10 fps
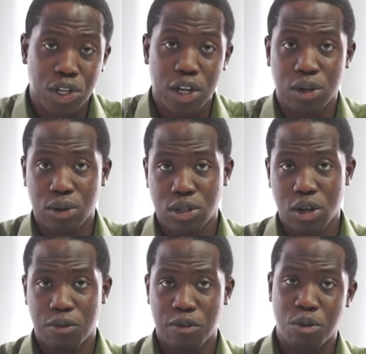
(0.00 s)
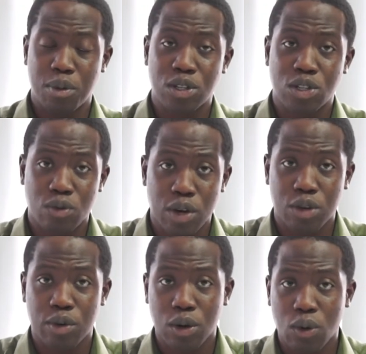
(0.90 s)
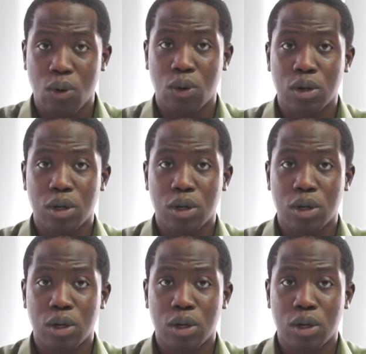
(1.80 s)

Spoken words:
check yourself. Have you been surrendering all?